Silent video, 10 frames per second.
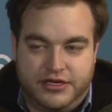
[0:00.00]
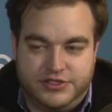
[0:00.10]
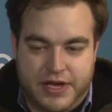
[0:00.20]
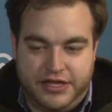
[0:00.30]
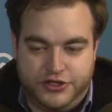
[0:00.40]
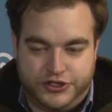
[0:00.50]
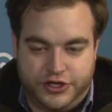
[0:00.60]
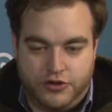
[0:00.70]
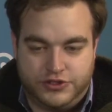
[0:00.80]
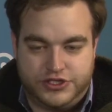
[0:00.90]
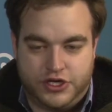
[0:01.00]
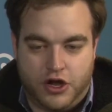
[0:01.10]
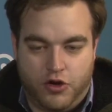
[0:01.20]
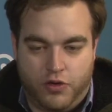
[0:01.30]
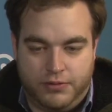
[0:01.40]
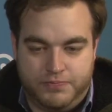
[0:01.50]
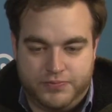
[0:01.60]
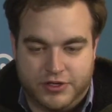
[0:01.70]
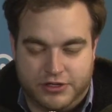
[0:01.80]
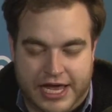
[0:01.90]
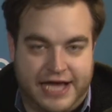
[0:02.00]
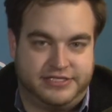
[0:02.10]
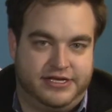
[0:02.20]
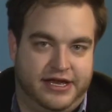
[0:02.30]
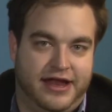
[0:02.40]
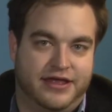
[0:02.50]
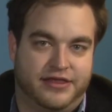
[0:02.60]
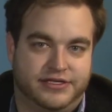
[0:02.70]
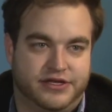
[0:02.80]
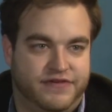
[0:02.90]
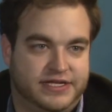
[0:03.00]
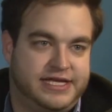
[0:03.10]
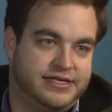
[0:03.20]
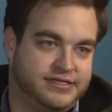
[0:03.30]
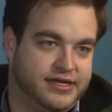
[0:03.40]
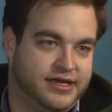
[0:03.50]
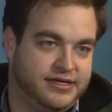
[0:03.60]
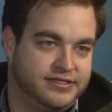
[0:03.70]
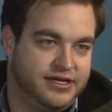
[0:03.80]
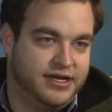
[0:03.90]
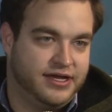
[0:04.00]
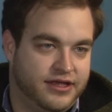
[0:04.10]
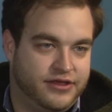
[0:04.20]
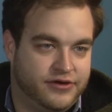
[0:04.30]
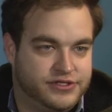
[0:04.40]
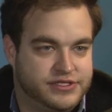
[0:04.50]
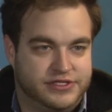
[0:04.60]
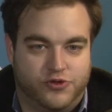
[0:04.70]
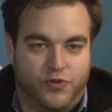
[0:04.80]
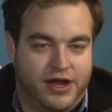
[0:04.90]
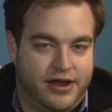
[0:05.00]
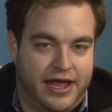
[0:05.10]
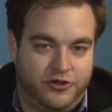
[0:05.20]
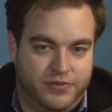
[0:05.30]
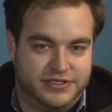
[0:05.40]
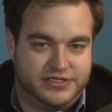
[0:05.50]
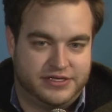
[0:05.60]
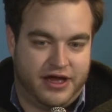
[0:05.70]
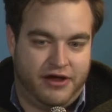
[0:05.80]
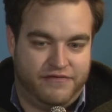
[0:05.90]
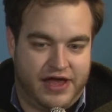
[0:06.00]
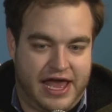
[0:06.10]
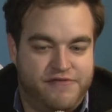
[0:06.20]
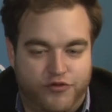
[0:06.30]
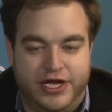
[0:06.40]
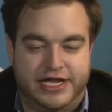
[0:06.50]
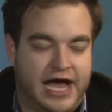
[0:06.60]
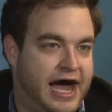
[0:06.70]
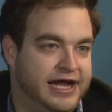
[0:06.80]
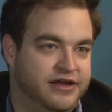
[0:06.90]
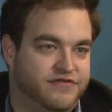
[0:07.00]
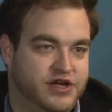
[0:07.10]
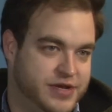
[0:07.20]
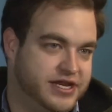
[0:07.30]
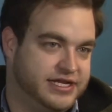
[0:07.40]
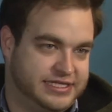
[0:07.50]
that has made the show so lasting and I think so fantastic is there are just these great elements of every kind of comedic